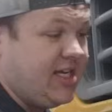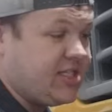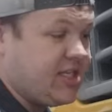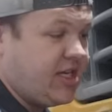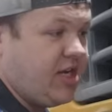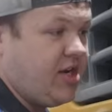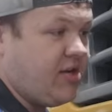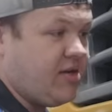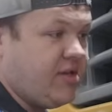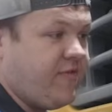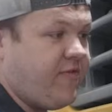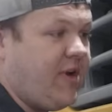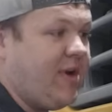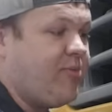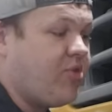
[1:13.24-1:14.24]
is secured to the
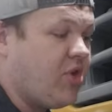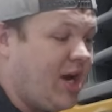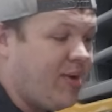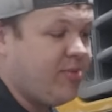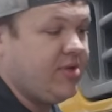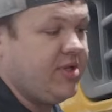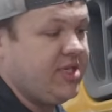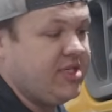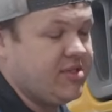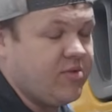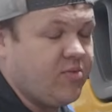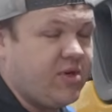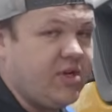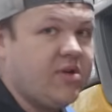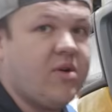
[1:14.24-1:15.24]
frame properly so that
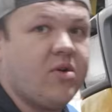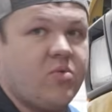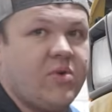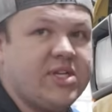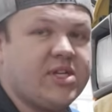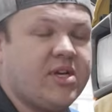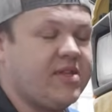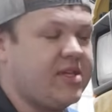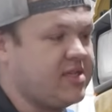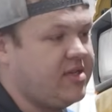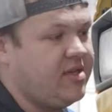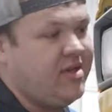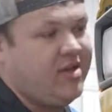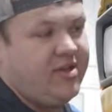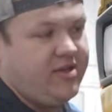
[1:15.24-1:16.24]
when you go to winch on this,
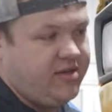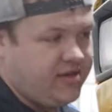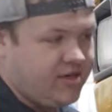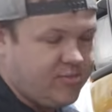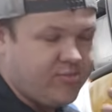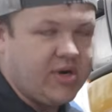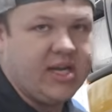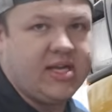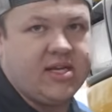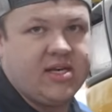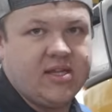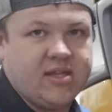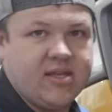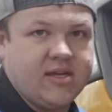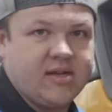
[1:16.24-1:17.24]
you don't break
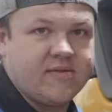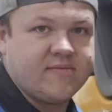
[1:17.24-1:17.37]
anything.